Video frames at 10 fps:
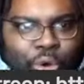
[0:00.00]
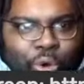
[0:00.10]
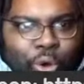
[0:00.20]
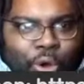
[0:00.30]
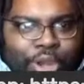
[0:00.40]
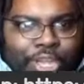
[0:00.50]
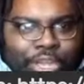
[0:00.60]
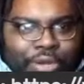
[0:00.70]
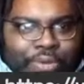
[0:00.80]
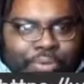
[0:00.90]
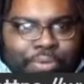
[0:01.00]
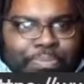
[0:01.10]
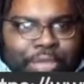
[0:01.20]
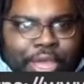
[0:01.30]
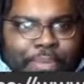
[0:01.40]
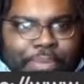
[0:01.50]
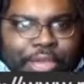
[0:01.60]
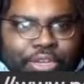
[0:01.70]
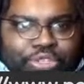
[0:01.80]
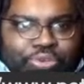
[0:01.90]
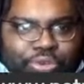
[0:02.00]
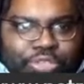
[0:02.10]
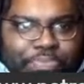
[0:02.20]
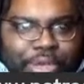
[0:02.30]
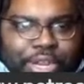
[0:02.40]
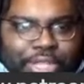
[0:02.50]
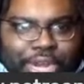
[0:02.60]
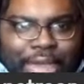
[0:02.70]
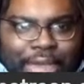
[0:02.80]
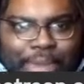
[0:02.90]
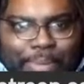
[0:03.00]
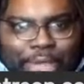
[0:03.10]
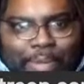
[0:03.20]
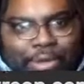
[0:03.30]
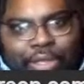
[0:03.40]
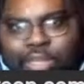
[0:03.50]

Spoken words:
Oregon would be a better choice, better than Alabama.